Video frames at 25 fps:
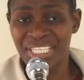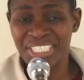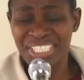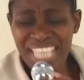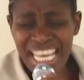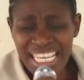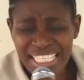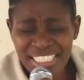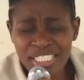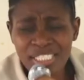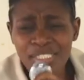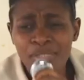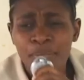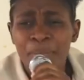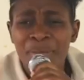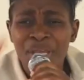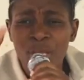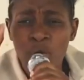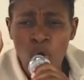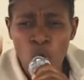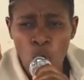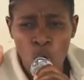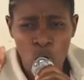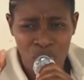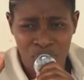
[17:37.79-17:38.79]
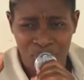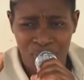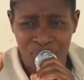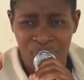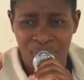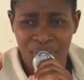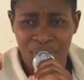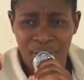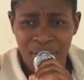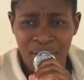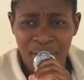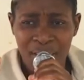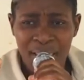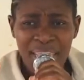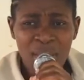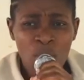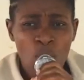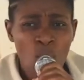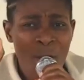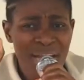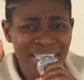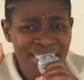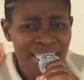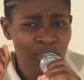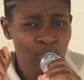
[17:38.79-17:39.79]
just because he
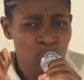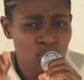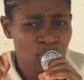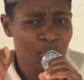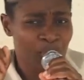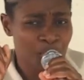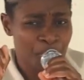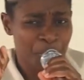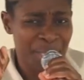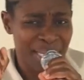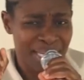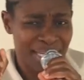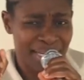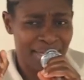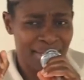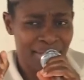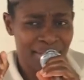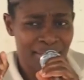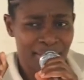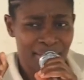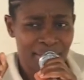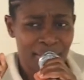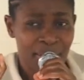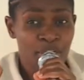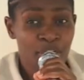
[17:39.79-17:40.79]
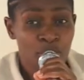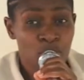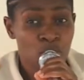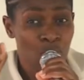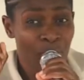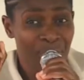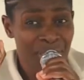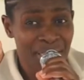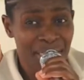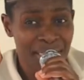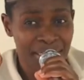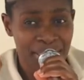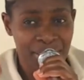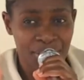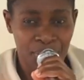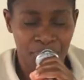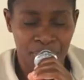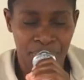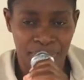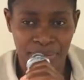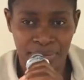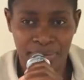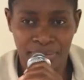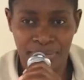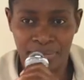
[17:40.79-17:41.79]
wanted to speak to
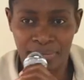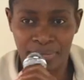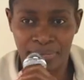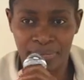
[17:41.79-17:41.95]
Gideon.